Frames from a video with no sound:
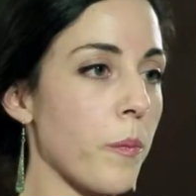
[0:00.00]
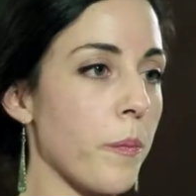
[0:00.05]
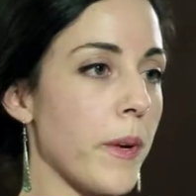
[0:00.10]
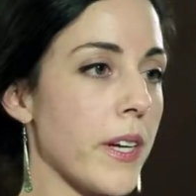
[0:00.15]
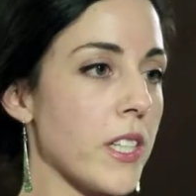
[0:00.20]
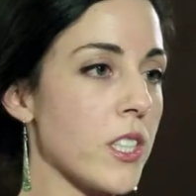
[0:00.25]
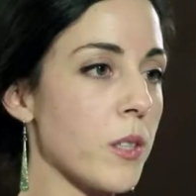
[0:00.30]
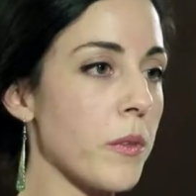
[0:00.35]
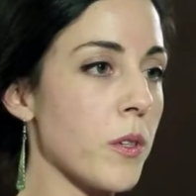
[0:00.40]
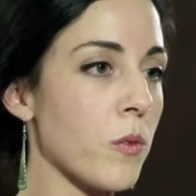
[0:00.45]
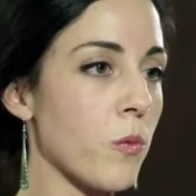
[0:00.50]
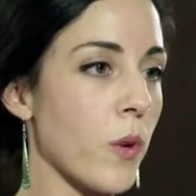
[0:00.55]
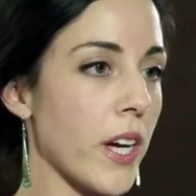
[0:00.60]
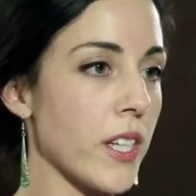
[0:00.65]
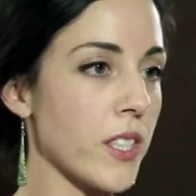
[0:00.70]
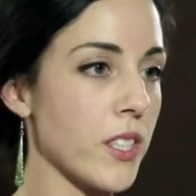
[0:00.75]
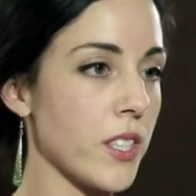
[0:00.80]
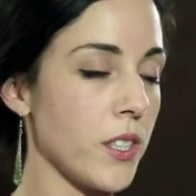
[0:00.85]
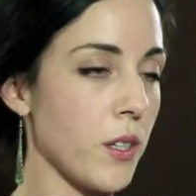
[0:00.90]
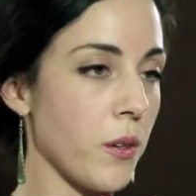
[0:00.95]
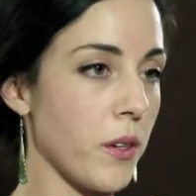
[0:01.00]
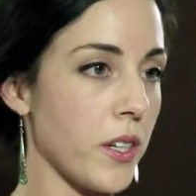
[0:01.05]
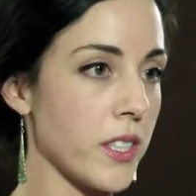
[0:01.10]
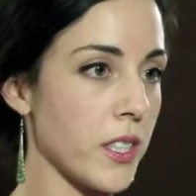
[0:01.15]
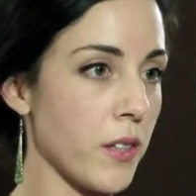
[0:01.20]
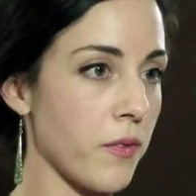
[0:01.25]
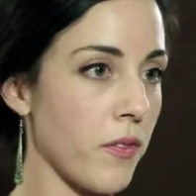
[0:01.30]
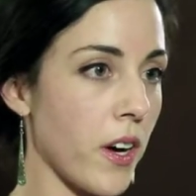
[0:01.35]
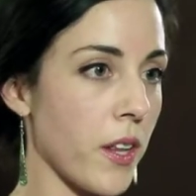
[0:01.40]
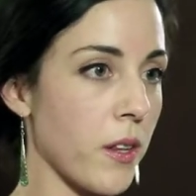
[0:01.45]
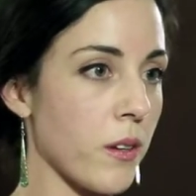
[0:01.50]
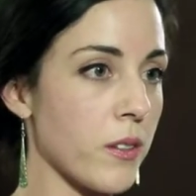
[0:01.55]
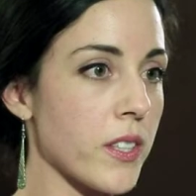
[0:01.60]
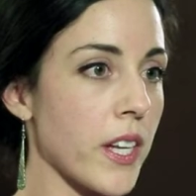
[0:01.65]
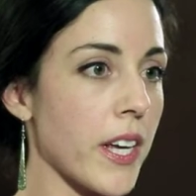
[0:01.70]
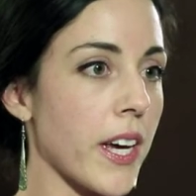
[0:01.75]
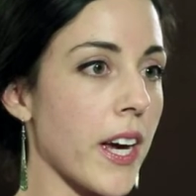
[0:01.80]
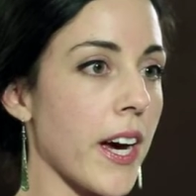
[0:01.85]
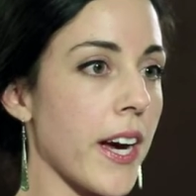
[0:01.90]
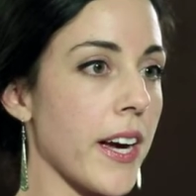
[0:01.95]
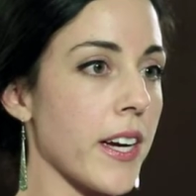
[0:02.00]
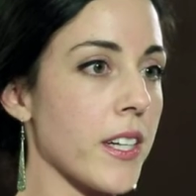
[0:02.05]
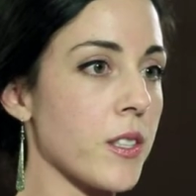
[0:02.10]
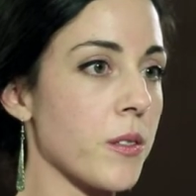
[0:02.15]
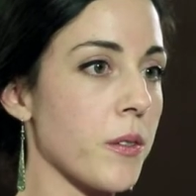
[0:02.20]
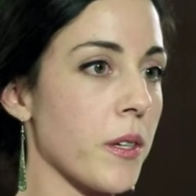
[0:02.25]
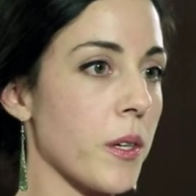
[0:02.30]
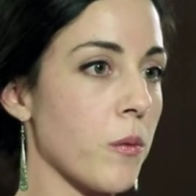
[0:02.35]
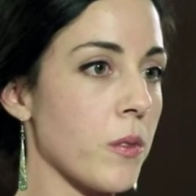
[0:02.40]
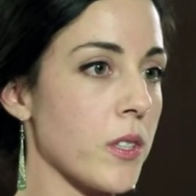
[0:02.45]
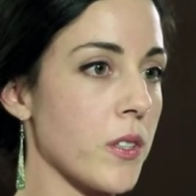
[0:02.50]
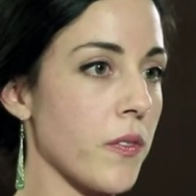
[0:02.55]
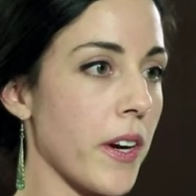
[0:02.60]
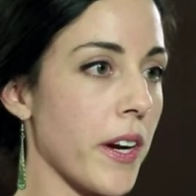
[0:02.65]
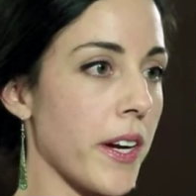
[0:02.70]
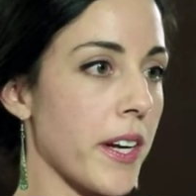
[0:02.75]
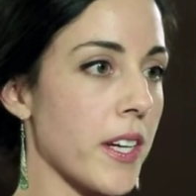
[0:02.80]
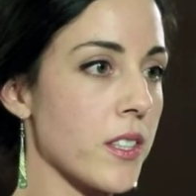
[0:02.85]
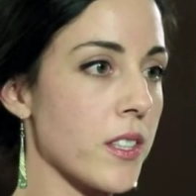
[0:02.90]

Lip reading: Benjamin Rush, known as the father of psychiatry, was very